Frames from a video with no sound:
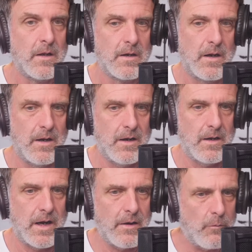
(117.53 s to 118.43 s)

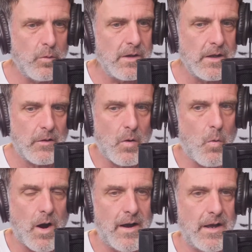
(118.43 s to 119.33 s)
I don't know
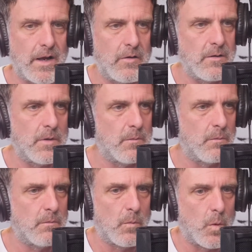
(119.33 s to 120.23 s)
why. I couldn't have been
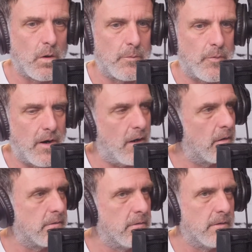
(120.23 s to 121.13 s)
more
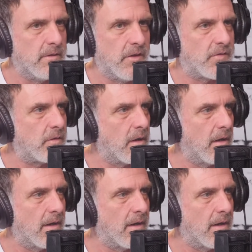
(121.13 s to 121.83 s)
proud than yesterday.